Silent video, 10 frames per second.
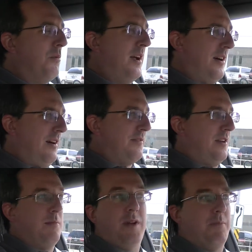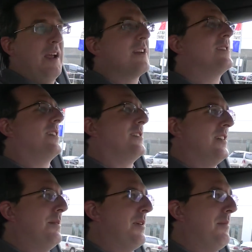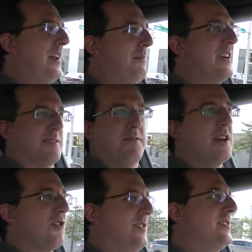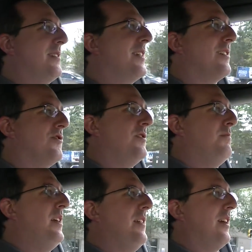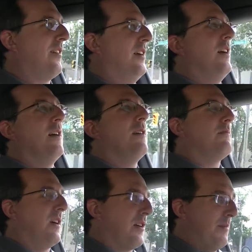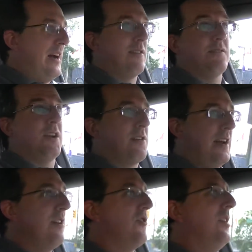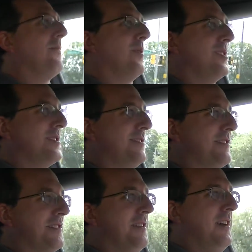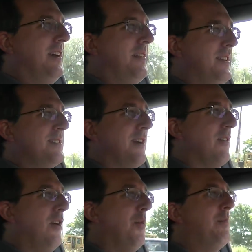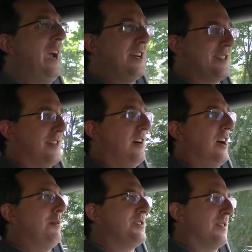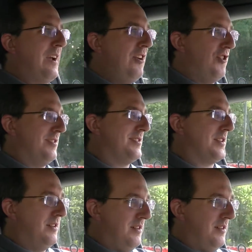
quite often. It makes things up. I mean, it makes predictions that things should be there. Dark matter, dark energy, for instance. These are all based on observations.